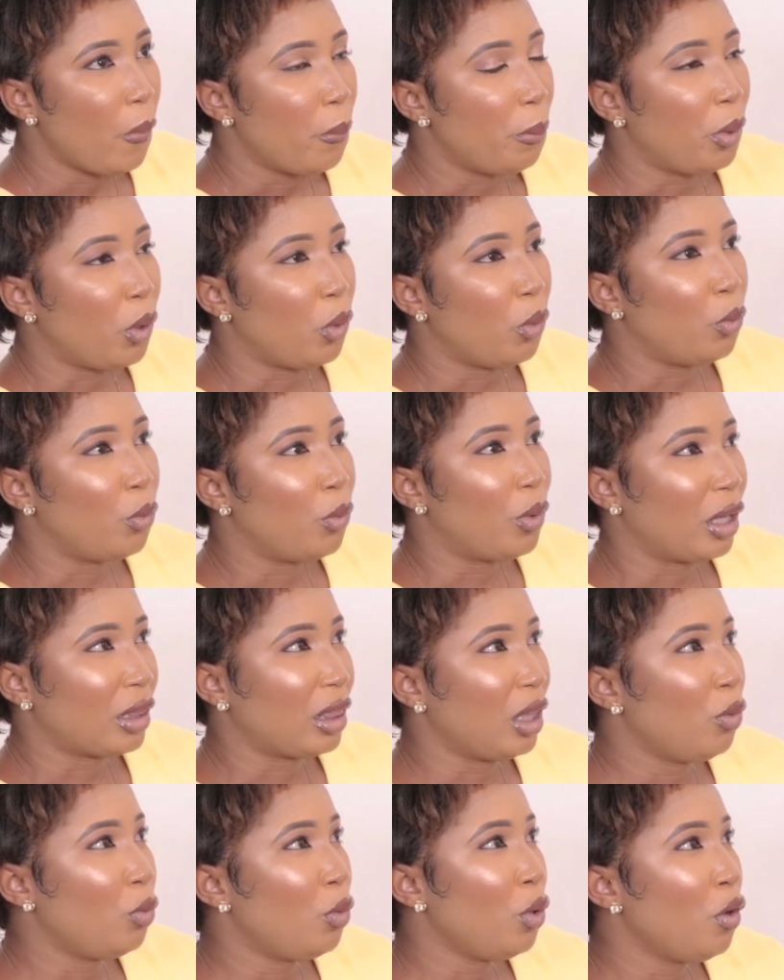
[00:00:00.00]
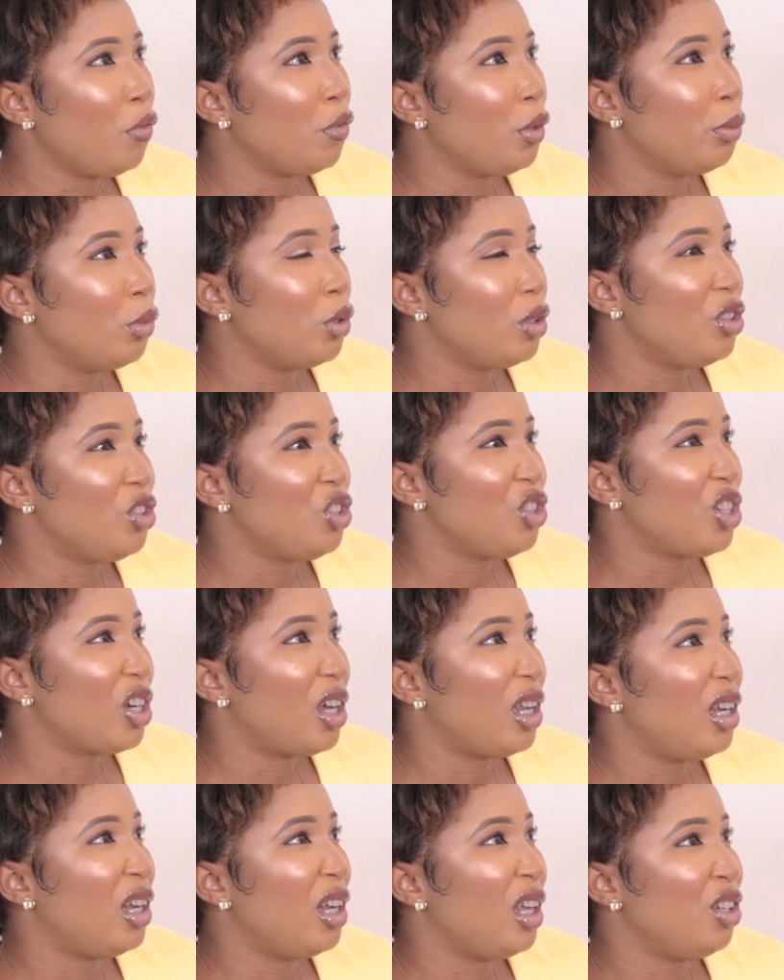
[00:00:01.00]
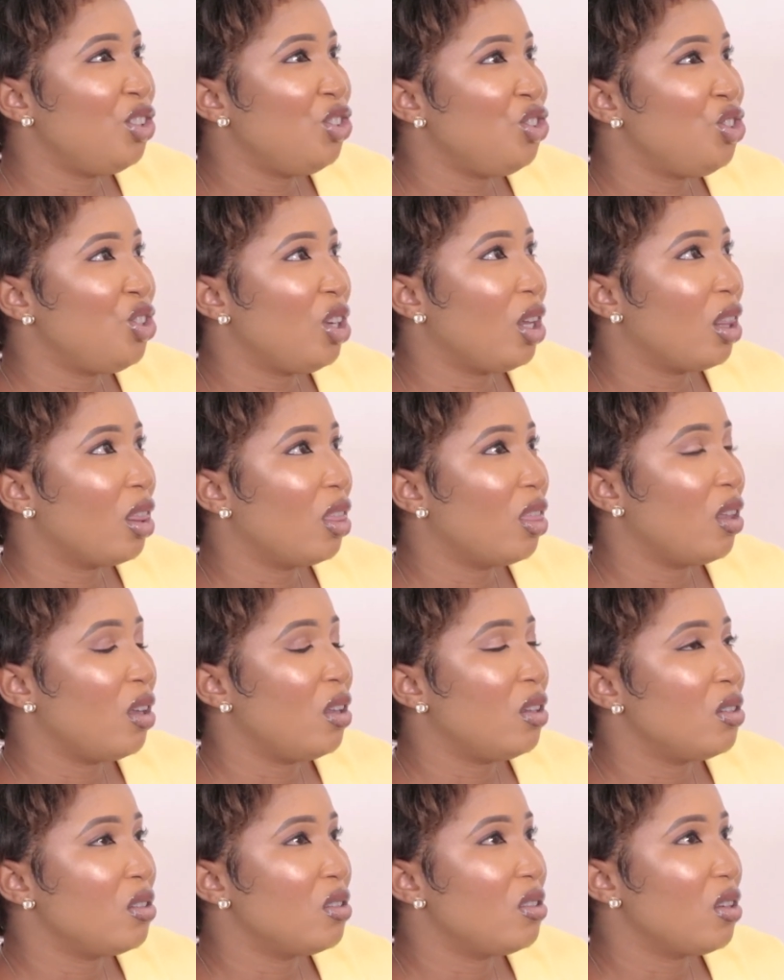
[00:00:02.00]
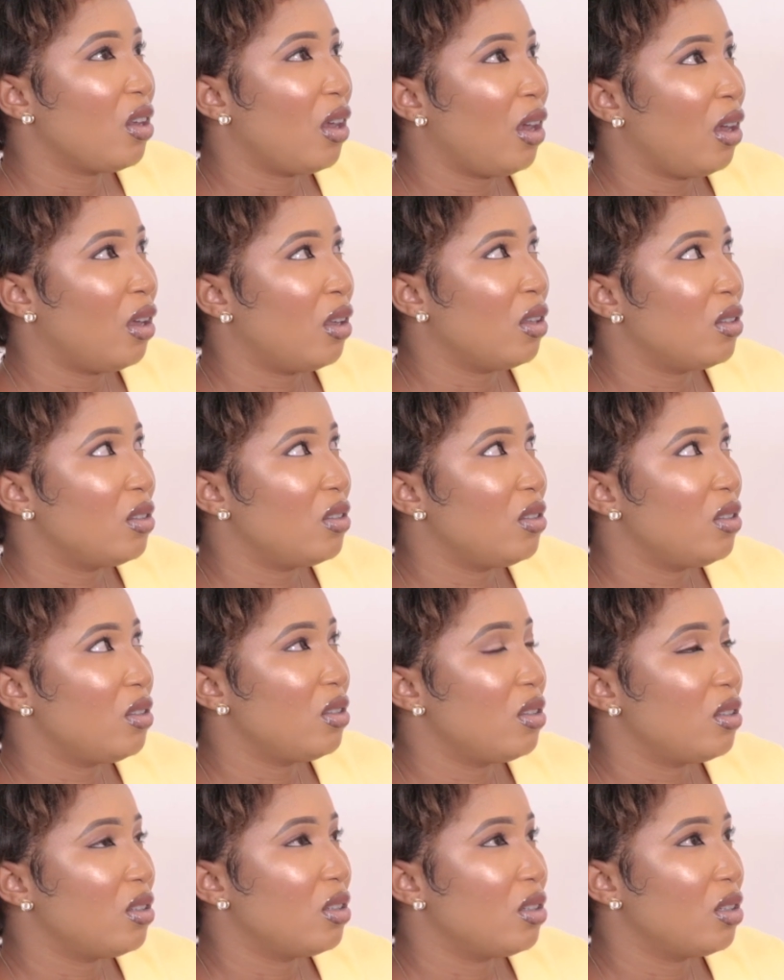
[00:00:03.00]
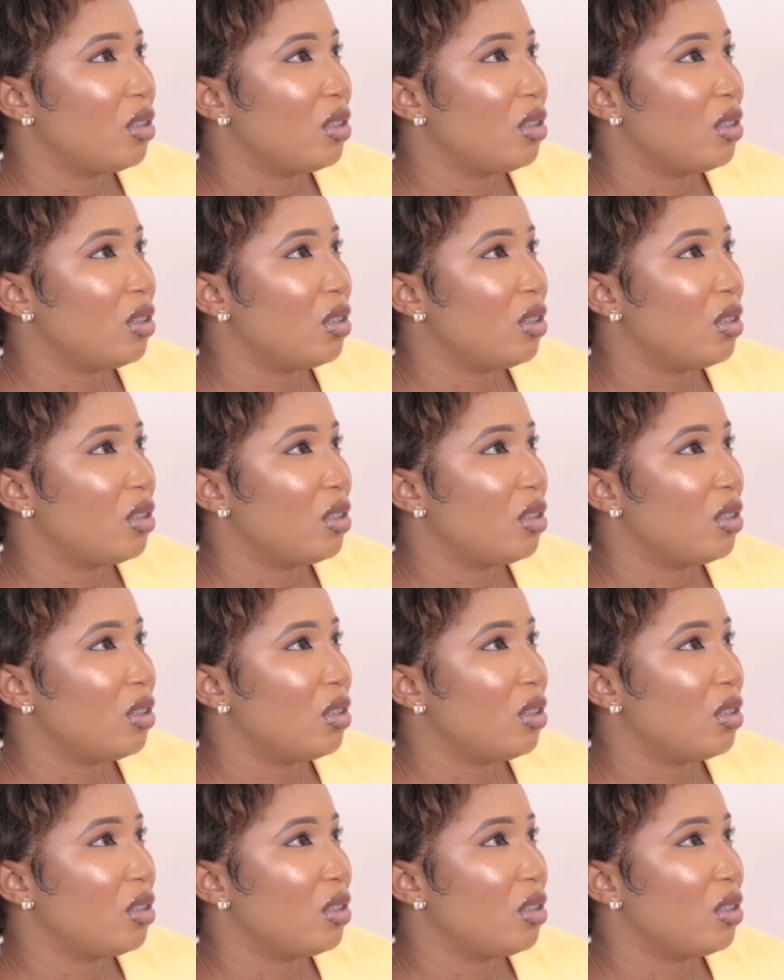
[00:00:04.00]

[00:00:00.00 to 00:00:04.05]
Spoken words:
But I think one of the most challenging things is